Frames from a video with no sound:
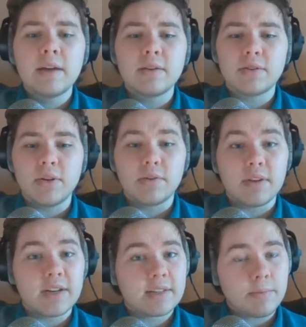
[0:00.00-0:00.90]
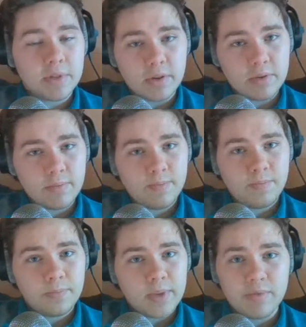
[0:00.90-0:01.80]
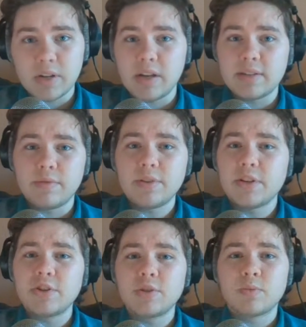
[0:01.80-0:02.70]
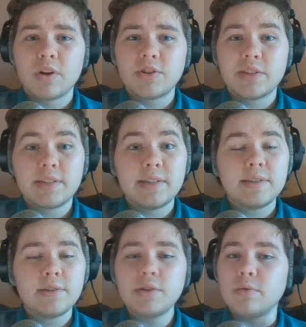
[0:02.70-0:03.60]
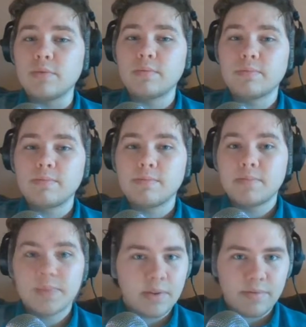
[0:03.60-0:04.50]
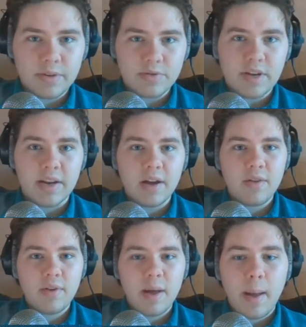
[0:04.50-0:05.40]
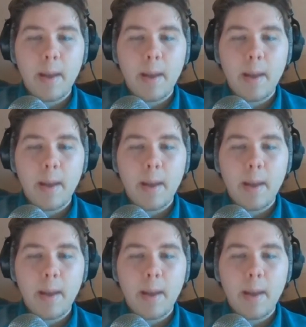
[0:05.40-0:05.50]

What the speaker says: I'll see you all in the next episode of the Clay Civilizations Project Season 2. Sevenadventure signing off.